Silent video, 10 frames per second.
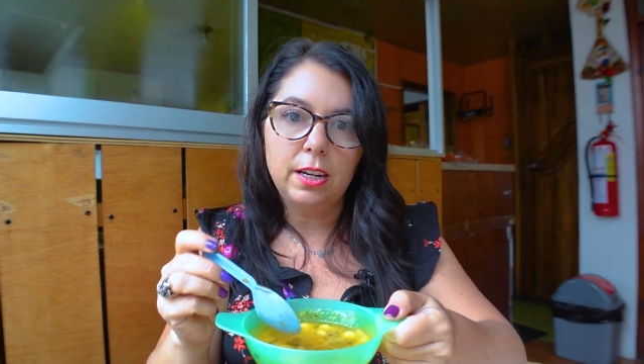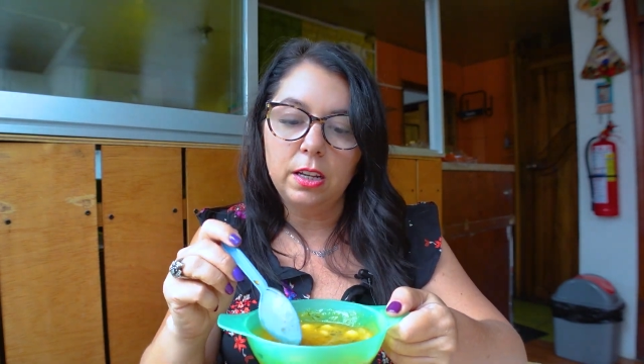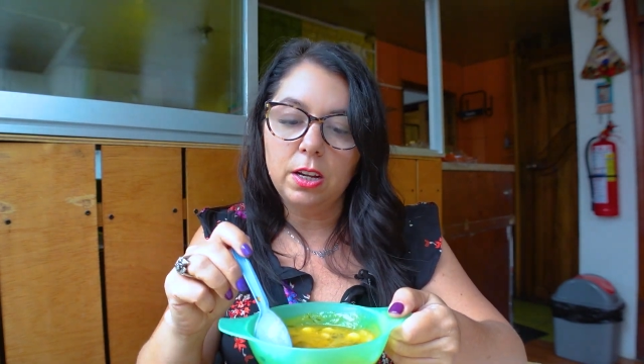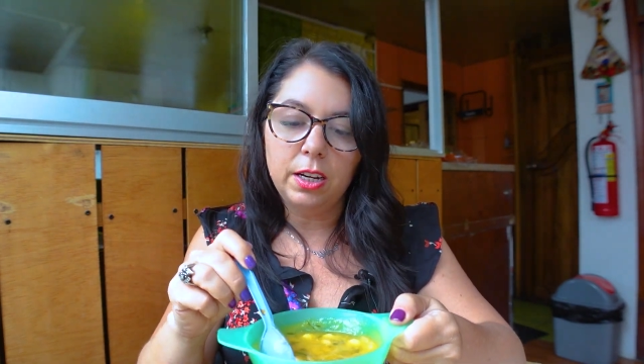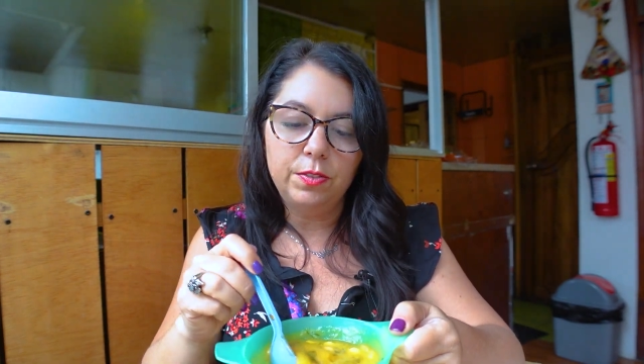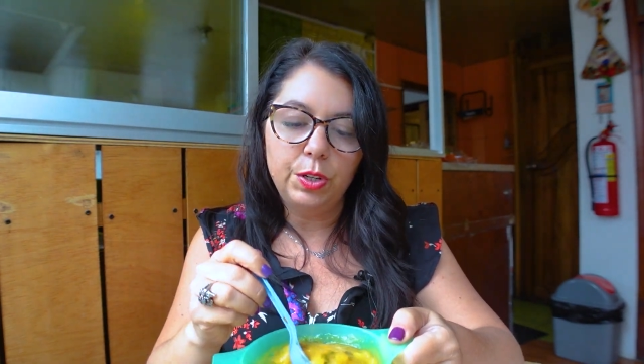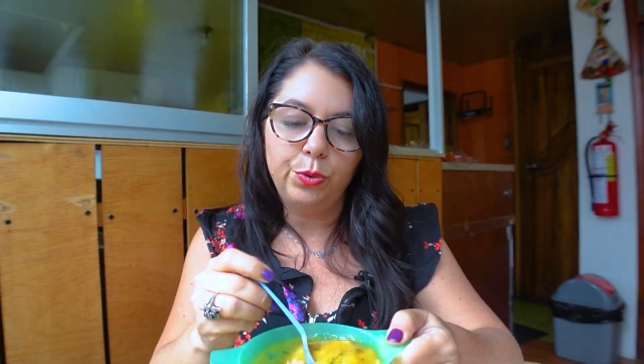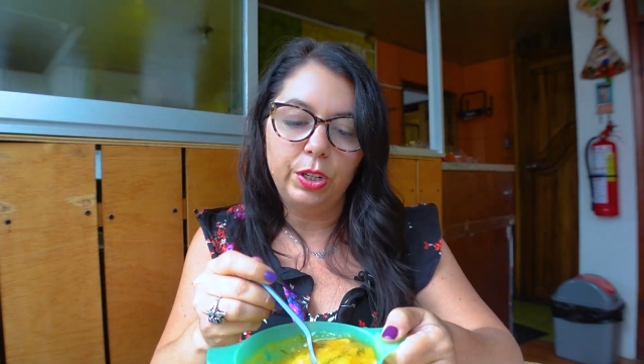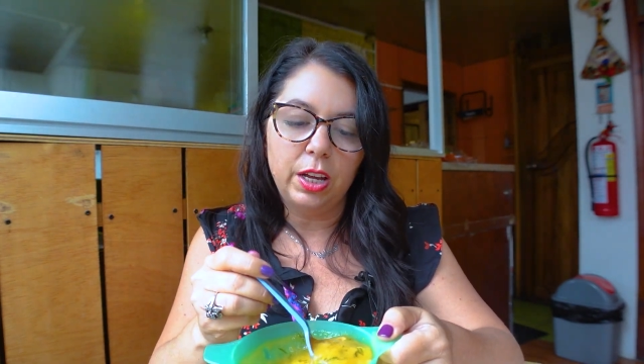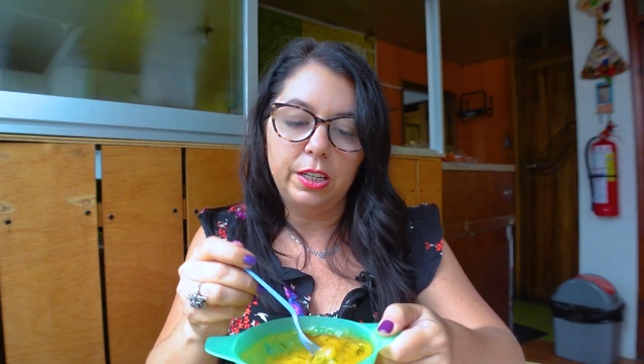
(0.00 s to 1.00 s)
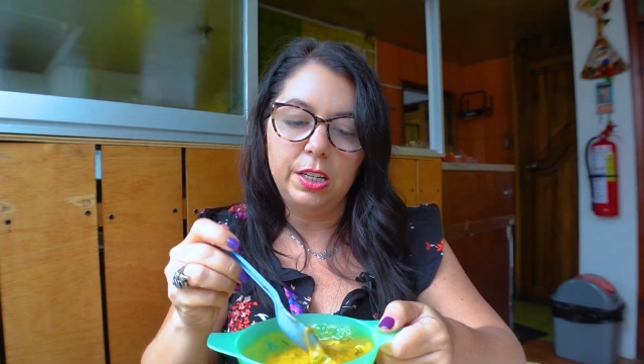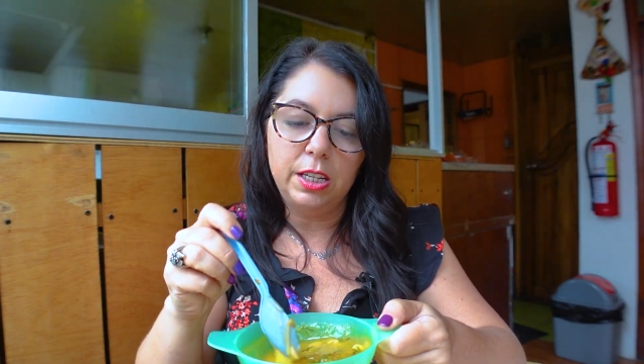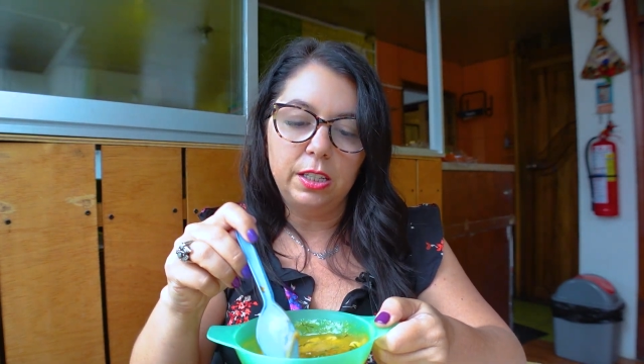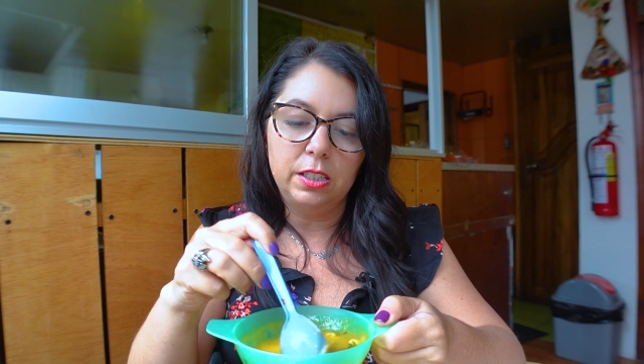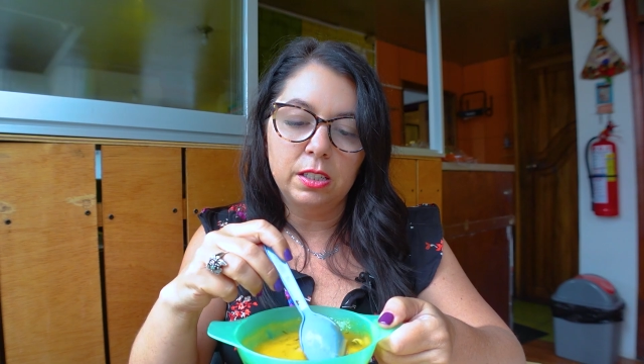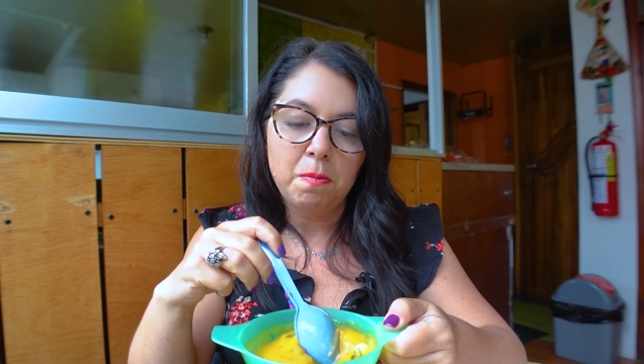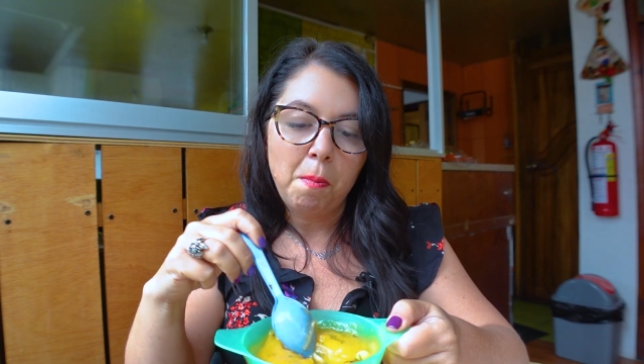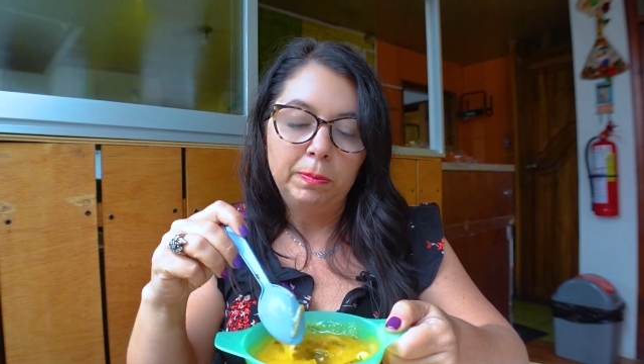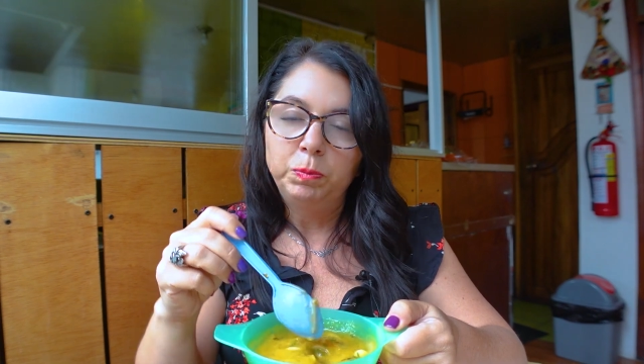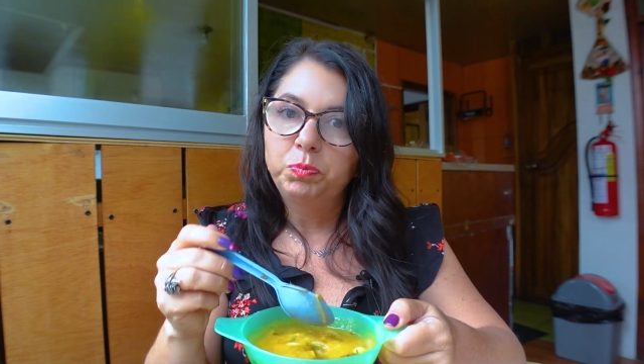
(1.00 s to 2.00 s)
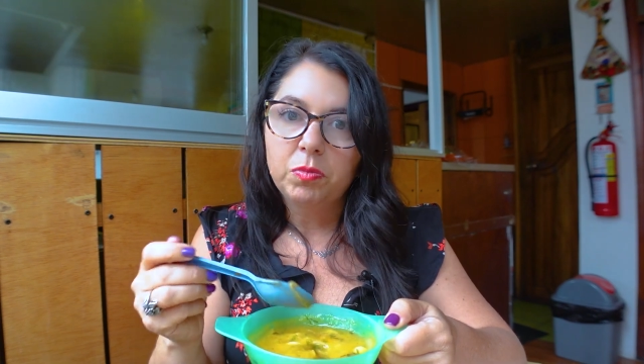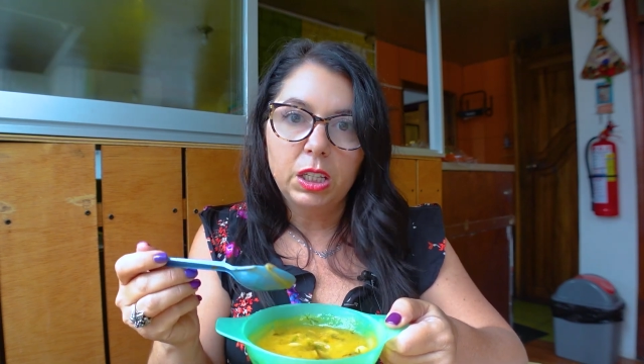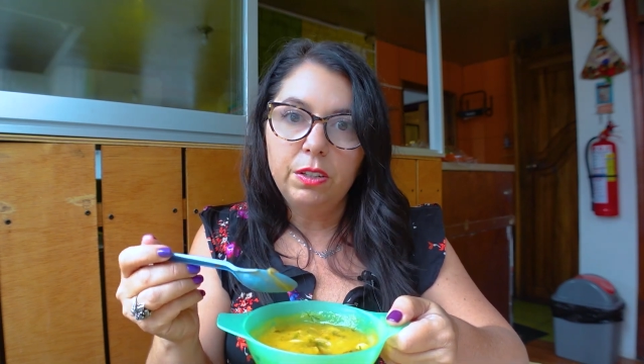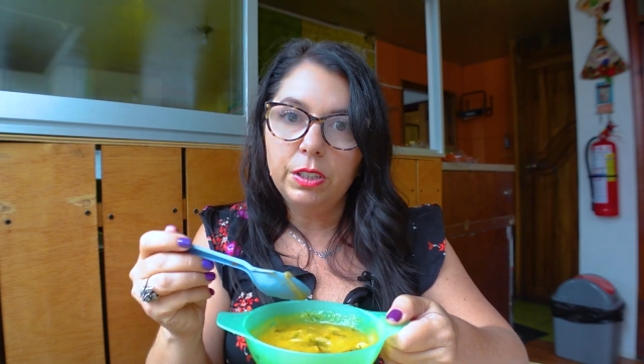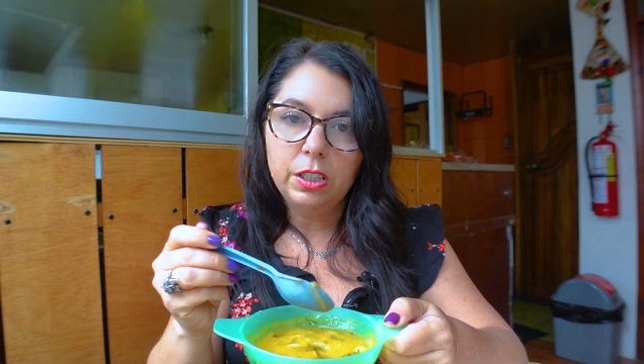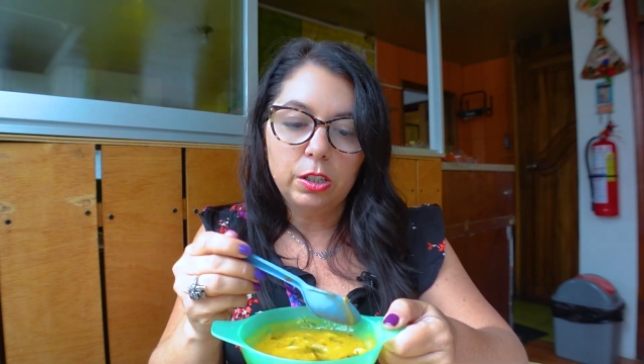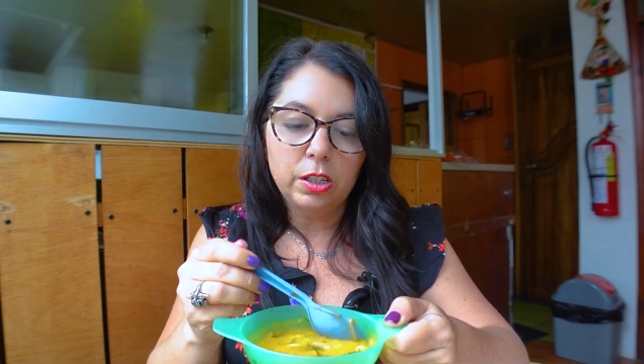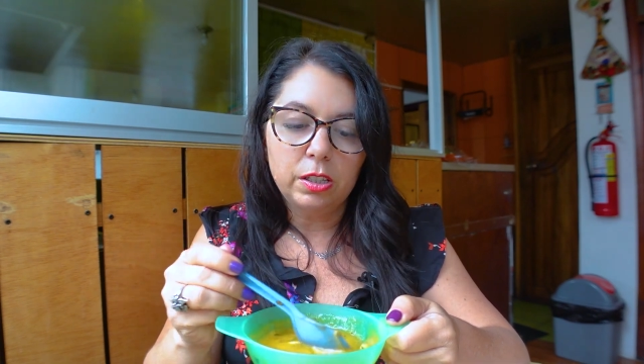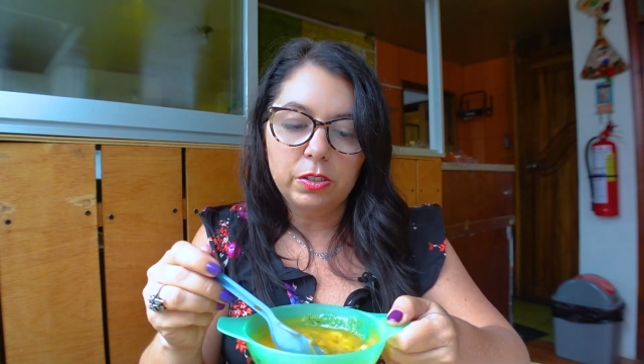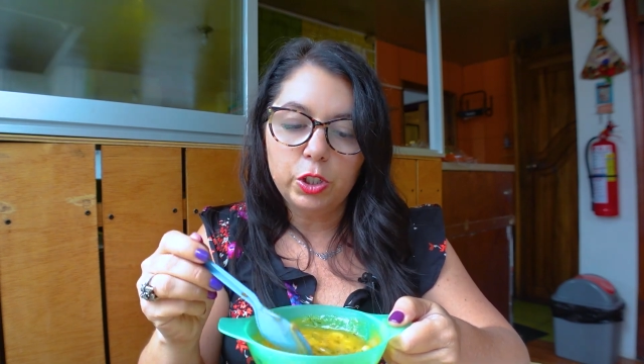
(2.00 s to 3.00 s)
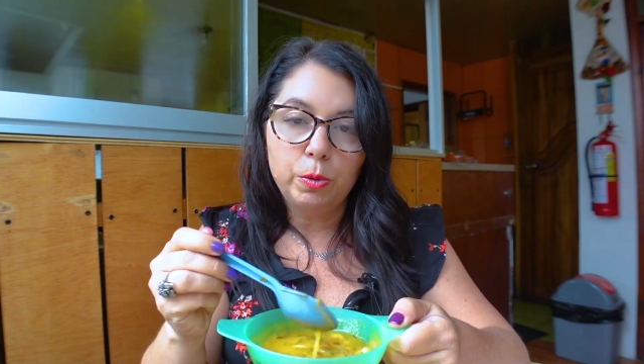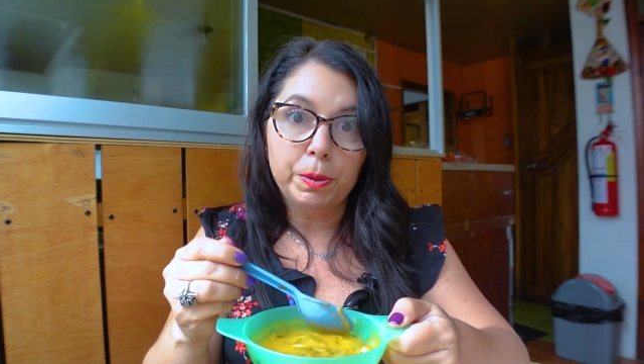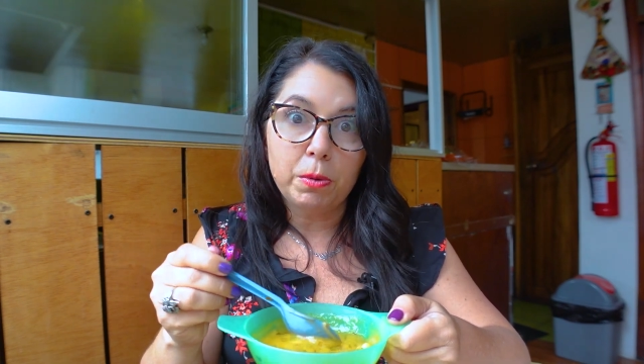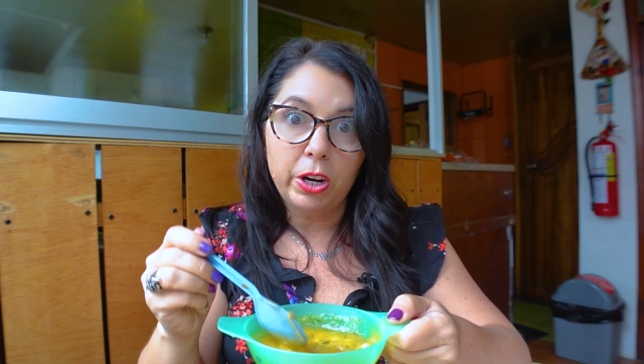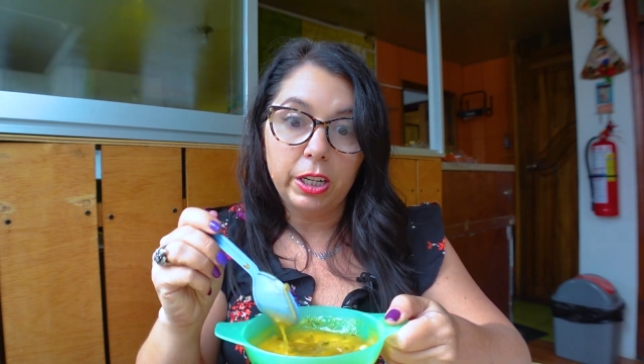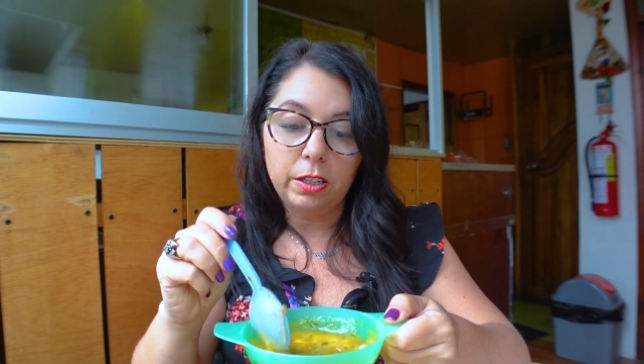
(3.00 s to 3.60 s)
a lot of different ajís even in the supermarket.